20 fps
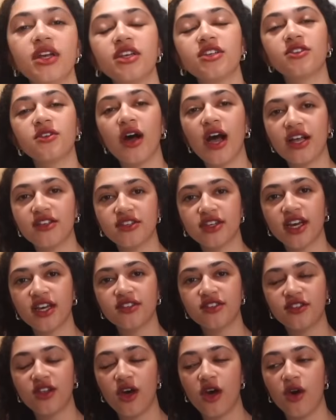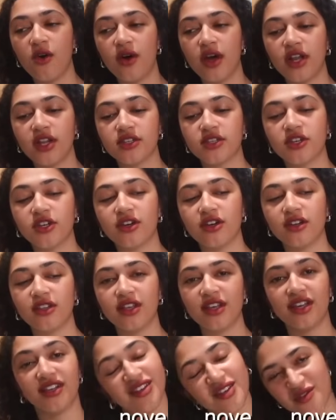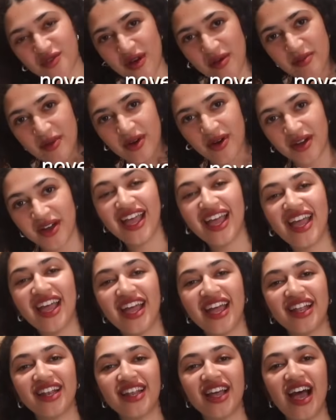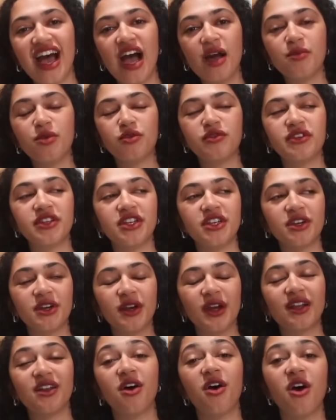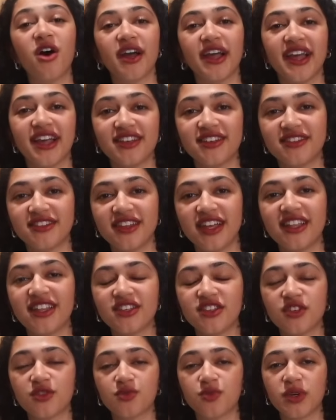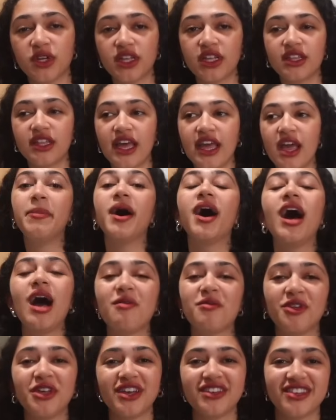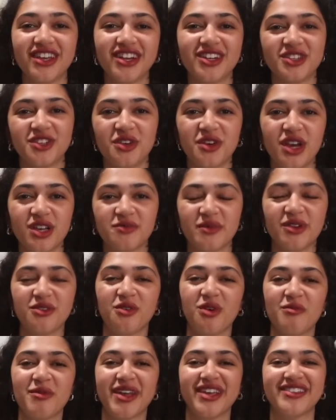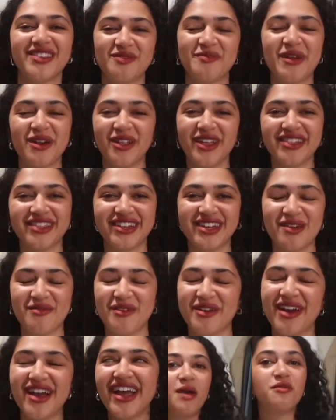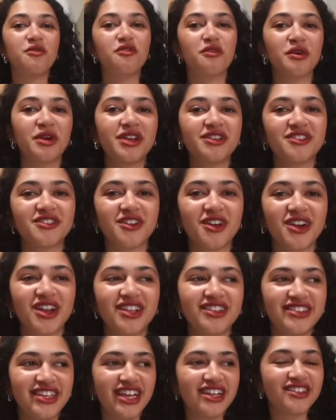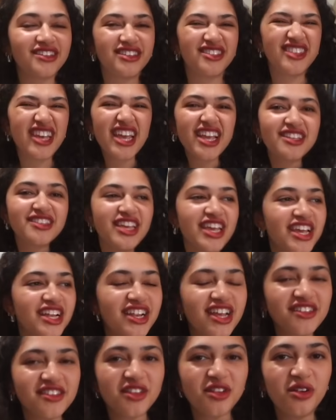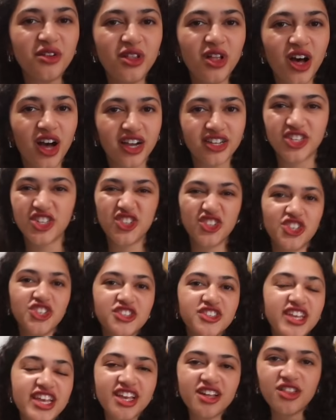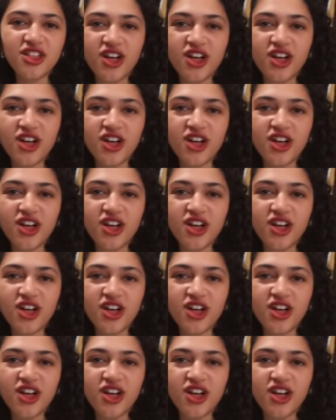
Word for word: So as you guys know, it is currently November and I moved in here in August and this is really late. But I'm really excited to show you guys my dorm because it's better late than never. And before we get started, take take take a nice little look. Just just take a